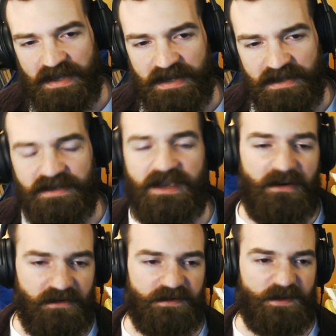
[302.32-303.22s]
The
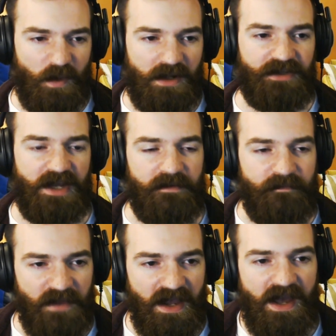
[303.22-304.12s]
characters are well
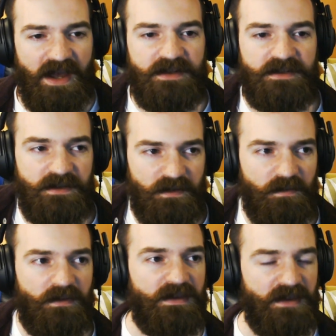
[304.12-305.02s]
done. I do
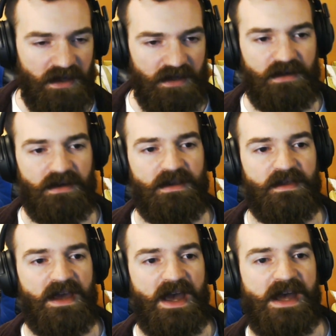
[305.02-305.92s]
think
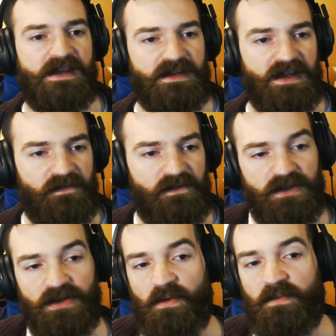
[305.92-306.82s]
that if you
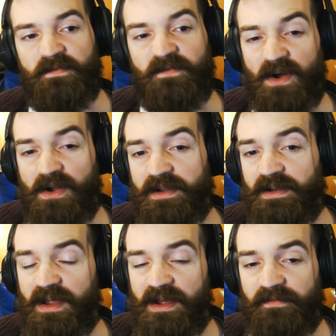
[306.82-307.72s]
don't fall in
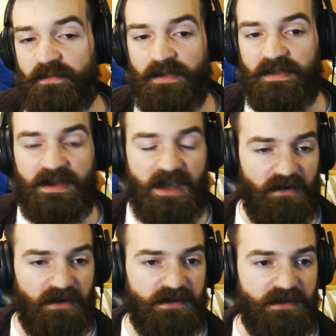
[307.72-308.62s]
love with the
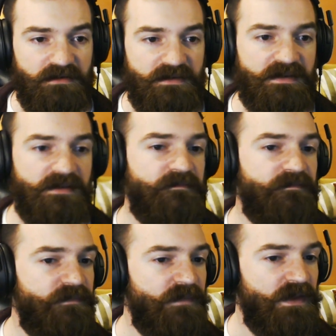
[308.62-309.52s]
characters,
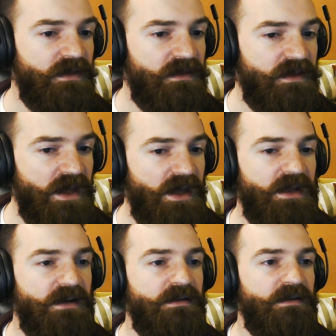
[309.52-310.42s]

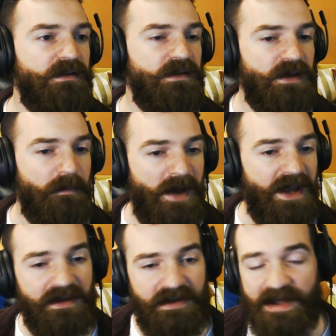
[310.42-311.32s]
then you
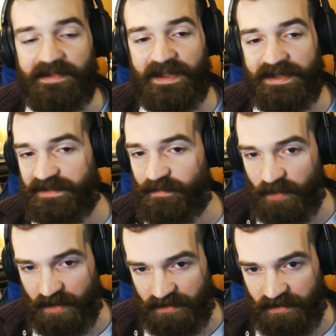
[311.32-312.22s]
might not like the
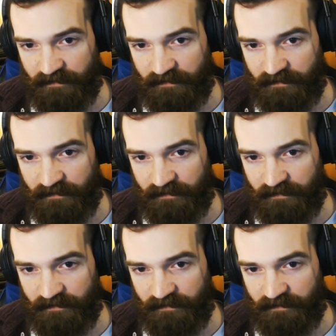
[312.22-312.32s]
book.